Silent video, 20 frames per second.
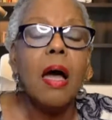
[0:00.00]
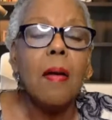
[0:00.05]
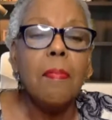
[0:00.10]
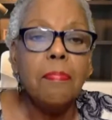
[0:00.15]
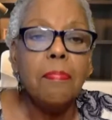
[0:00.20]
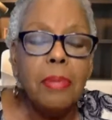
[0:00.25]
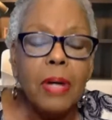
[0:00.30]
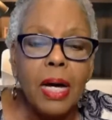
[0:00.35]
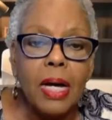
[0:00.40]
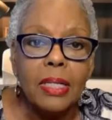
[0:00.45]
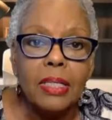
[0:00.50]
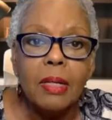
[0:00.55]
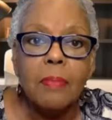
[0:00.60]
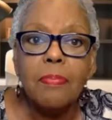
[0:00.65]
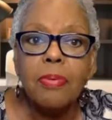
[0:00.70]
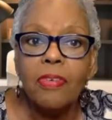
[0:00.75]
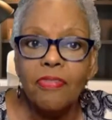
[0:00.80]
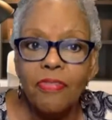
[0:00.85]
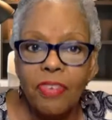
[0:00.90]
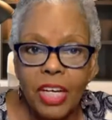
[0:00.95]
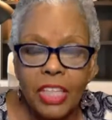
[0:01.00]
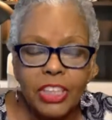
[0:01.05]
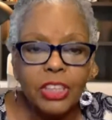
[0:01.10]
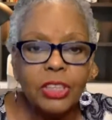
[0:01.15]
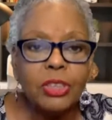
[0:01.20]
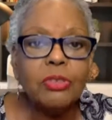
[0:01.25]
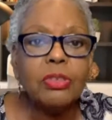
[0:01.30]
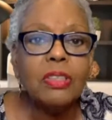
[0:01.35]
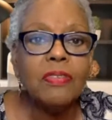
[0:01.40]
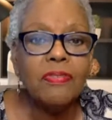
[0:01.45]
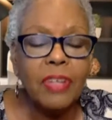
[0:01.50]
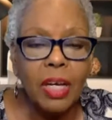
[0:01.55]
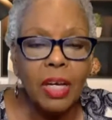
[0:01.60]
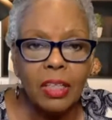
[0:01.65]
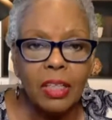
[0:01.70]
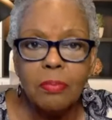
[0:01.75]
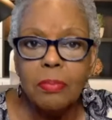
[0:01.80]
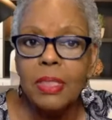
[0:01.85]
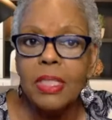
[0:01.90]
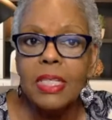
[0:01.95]
But professional
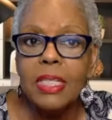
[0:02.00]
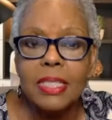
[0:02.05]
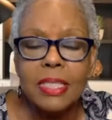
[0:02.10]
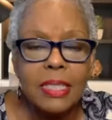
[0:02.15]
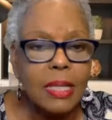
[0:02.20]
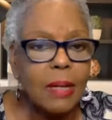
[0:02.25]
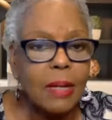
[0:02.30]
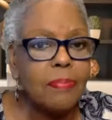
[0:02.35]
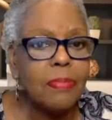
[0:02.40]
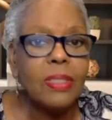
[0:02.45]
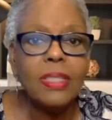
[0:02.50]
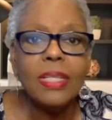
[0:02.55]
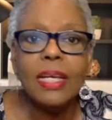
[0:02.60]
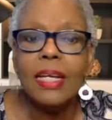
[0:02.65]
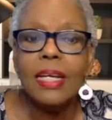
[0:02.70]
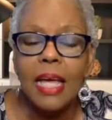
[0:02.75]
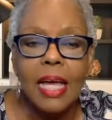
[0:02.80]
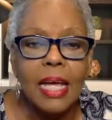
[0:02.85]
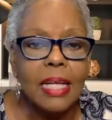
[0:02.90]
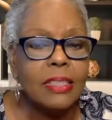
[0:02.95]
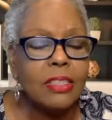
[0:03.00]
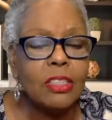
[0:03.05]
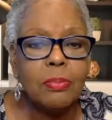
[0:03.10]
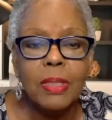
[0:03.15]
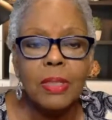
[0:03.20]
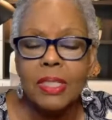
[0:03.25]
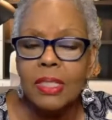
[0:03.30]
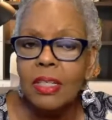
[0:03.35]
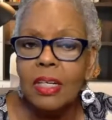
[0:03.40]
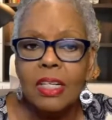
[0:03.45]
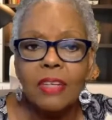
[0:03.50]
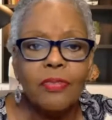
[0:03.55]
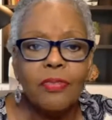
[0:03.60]
development is something that has to be done.